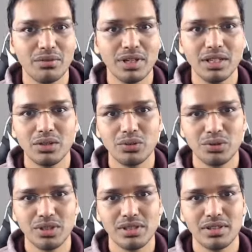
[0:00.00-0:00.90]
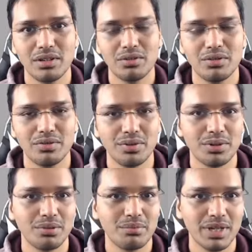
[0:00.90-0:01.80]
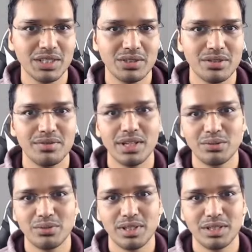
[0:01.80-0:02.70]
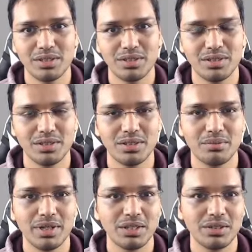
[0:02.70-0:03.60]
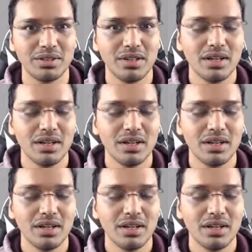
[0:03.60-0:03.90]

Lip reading: very crucial round for myself as well as my